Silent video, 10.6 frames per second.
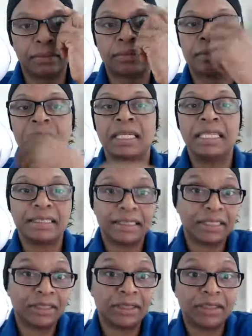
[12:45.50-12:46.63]

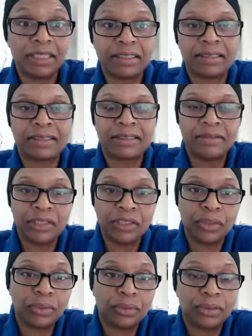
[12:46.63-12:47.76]
listening to this
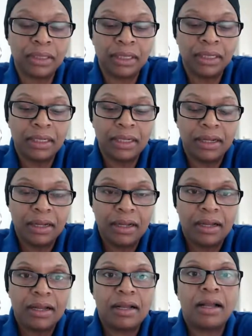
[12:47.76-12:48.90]
video
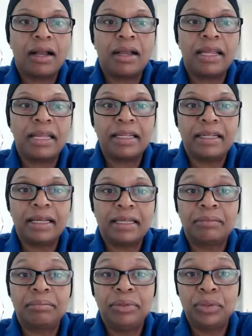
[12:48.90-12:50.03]
are in an
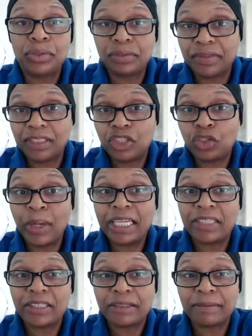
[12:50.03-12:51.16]
abusive
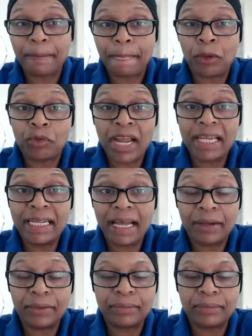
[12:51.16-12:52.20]
situation right now,